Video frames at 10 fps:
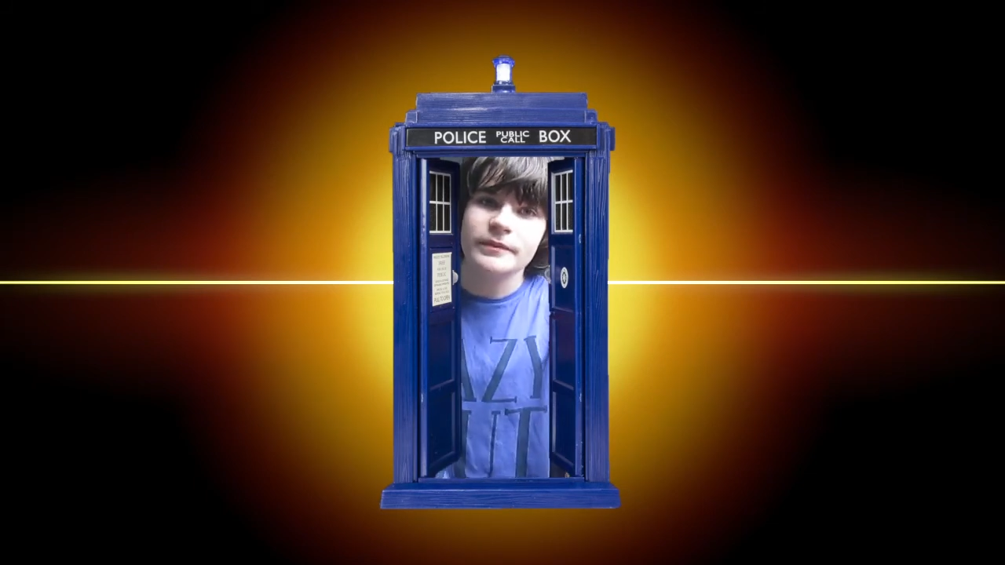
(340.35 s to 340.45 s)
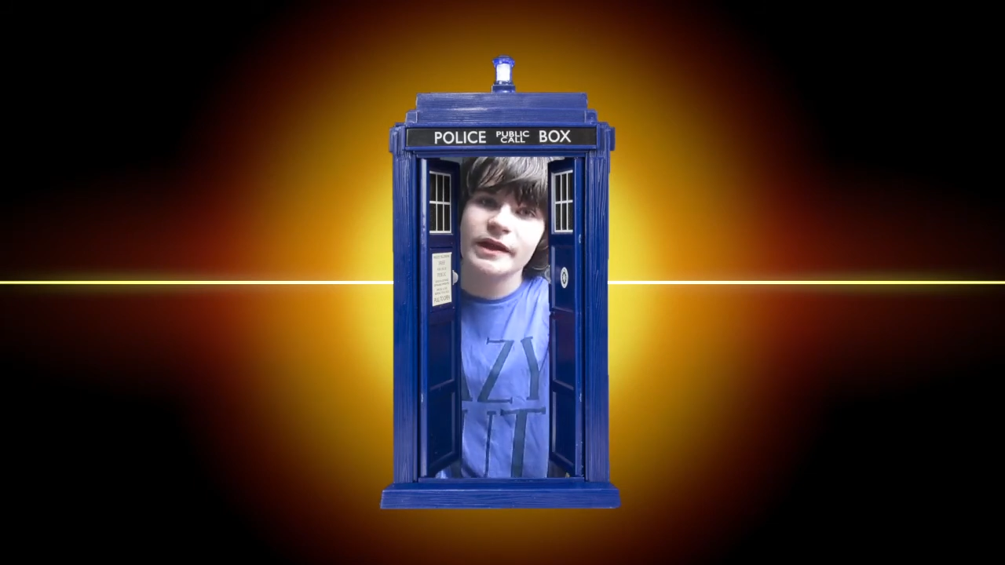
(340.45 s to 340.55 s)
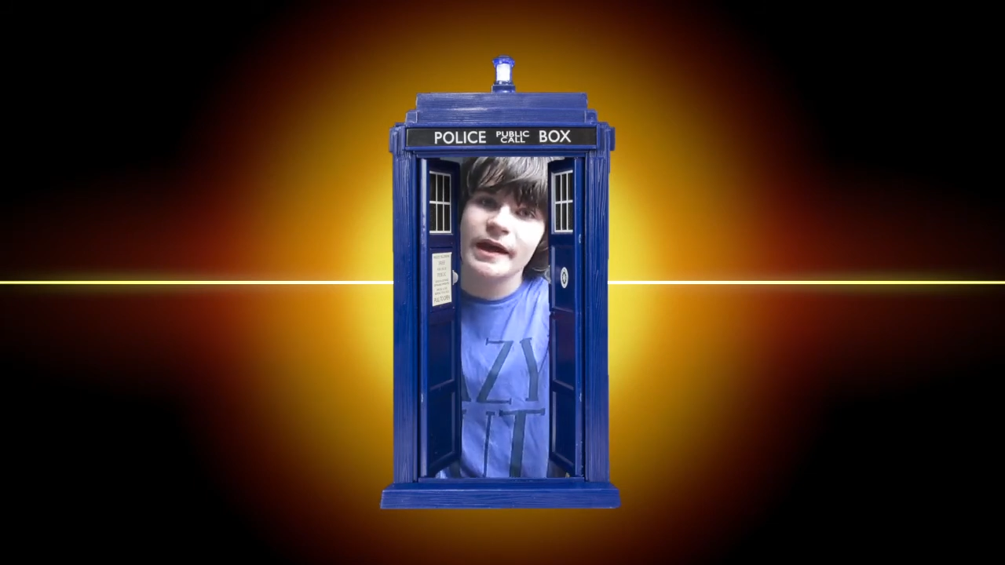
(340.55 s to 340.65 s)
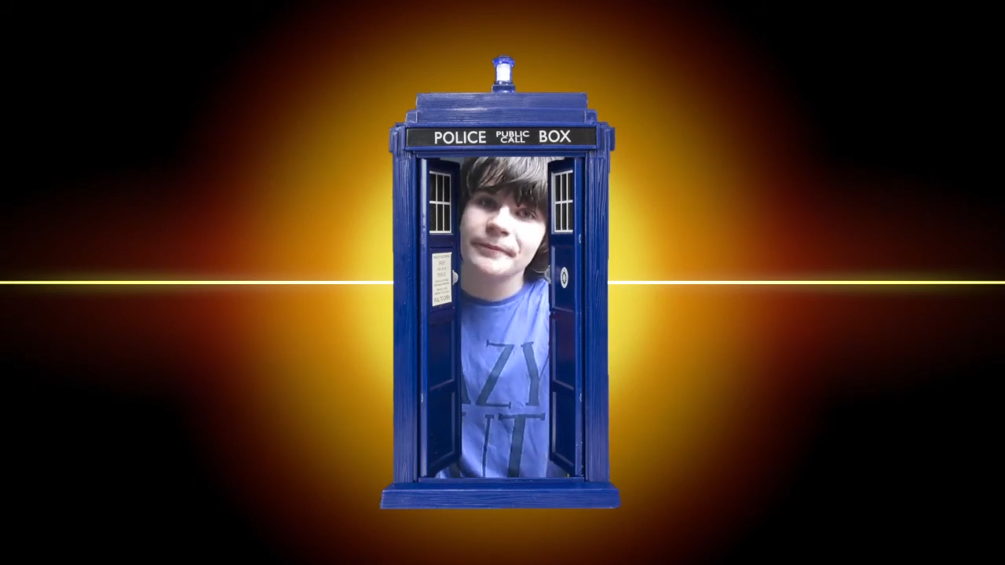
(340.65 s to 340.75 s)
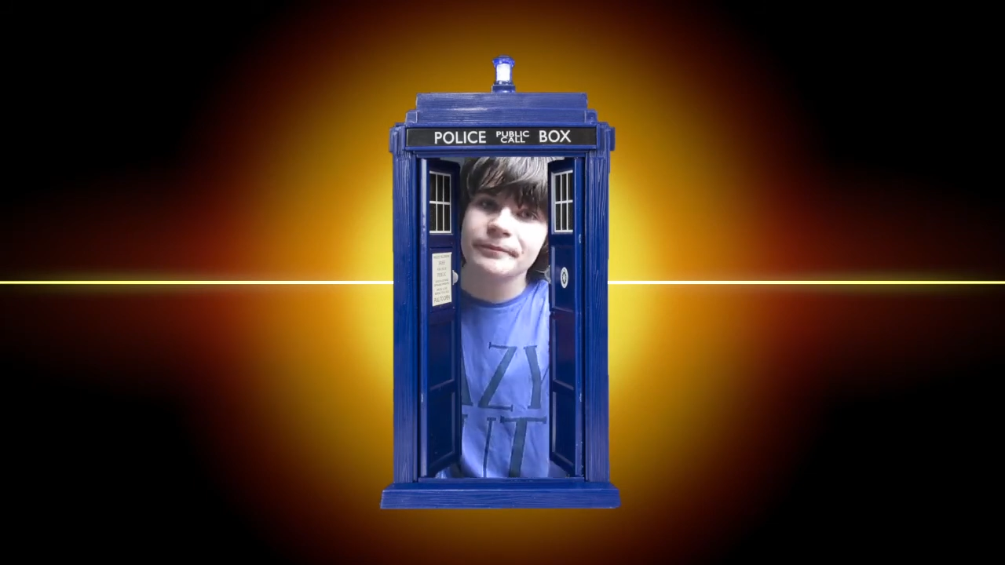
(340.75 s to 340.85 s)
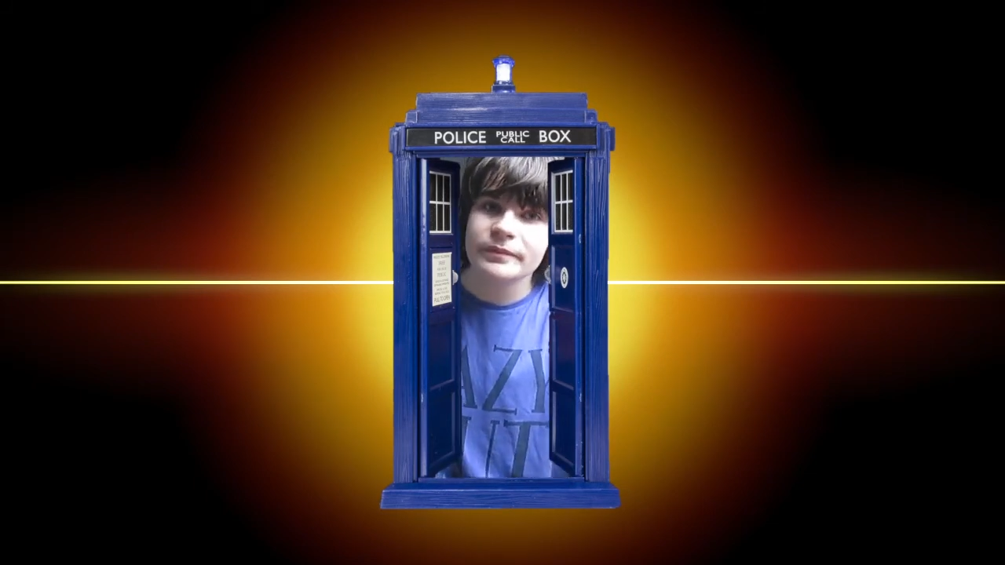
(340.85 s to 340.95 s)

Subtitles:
Yeah,